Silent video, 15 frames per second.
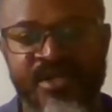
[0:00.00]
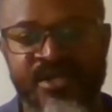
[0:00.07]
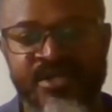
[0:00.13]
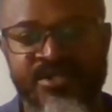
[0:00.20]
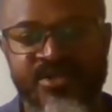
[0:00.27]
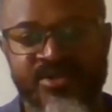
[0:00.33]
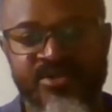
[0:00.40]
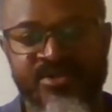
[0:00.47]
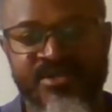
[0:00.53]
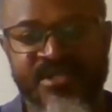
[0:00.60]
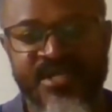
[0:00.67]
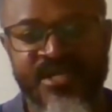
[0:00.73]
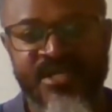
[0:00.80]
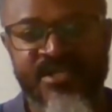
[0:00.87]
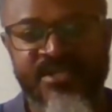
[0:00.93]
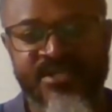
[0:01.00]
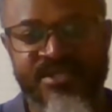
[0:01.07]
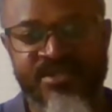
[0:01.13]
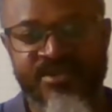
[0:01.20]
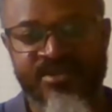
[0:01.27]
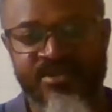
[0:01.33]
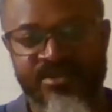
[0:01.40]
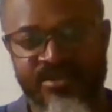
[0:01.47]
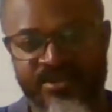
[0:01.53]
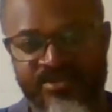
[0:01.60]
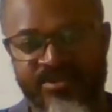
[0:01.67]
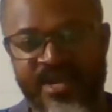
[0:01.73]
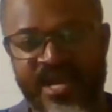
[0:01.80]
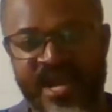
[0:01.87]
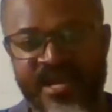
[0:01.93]
So since
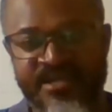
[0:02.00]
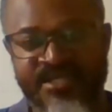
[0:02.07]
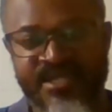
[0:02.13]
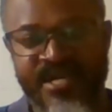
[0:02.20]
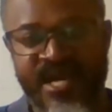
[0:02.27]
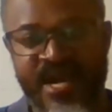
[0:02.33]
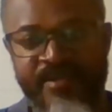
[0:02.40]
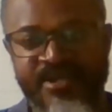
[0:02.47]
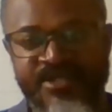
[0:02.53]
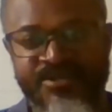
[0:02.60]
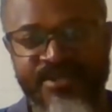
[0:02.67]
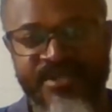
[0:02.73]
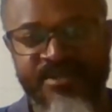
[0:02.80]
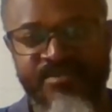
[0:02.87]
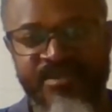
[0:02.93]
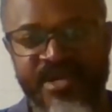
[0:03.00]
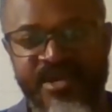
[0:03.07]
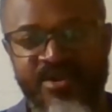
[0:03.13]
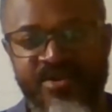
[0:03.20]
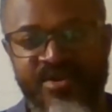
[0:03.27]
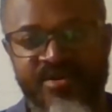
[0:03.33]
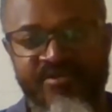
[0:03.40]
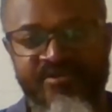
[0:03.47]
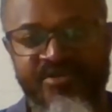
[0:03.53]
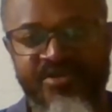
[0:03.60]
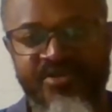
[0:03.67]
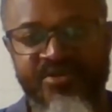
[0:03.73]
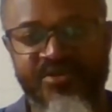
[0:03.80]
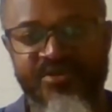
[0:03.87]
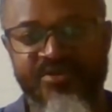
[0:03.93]
we are in geometry, many of
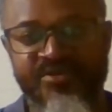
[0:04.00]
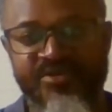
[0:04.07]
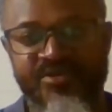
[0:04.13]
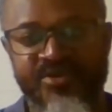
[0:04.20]
you